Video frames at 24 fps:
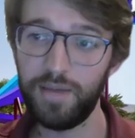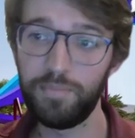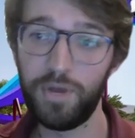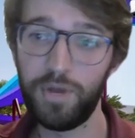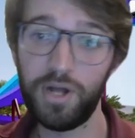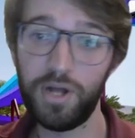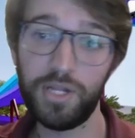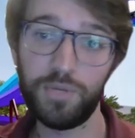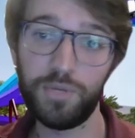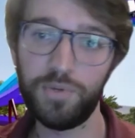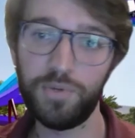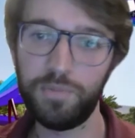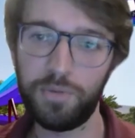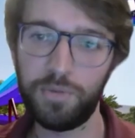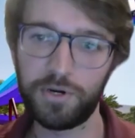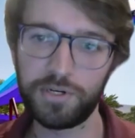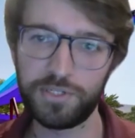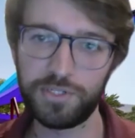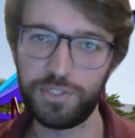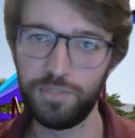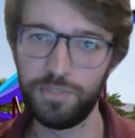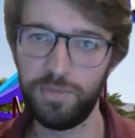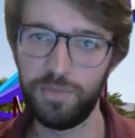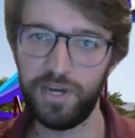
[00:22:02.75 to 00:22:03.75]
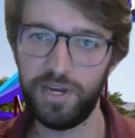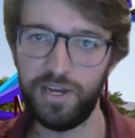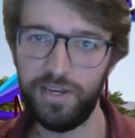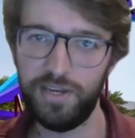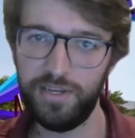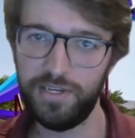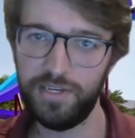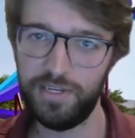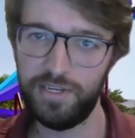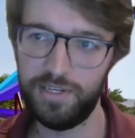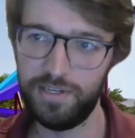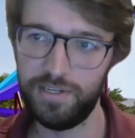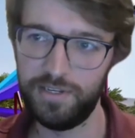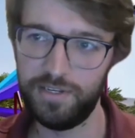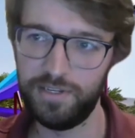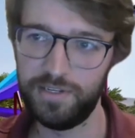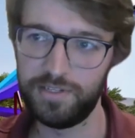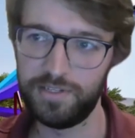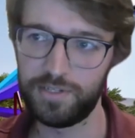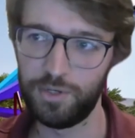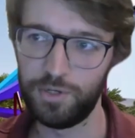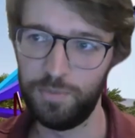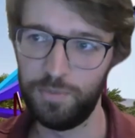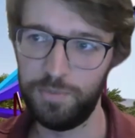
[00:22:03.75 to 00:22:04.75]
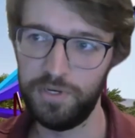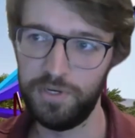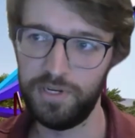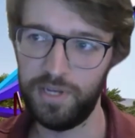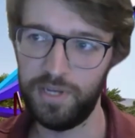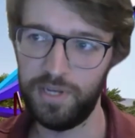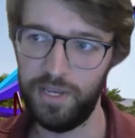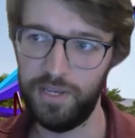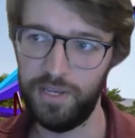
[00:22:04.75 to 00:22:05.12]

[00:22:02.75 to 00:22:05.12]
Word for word: Bollywood Parks Dubai is opening a